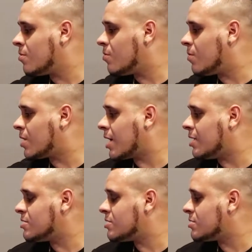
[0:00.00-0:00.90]
we
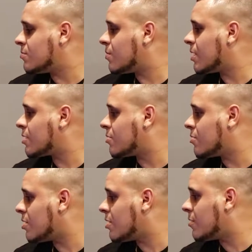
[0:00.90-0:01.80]
got just a
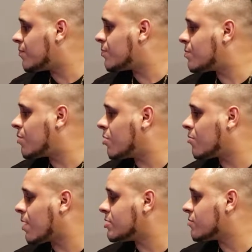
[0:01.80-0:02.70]
regular
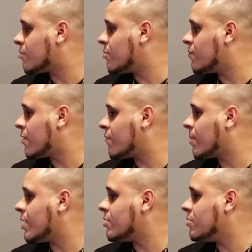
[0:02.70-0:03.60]
polarizer remover
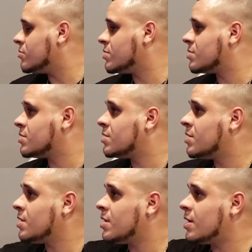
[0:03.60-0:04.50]
everybody uses,
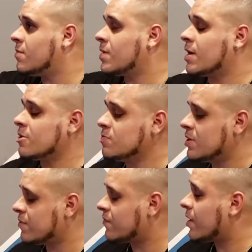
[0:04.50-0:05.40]
and we got a
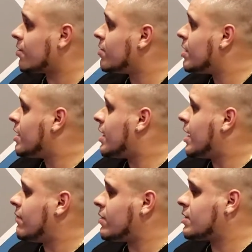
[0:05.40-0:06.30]
humidifier.
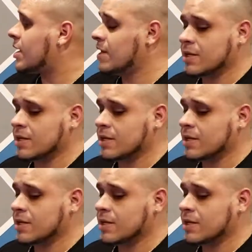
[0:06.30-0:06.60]
Everything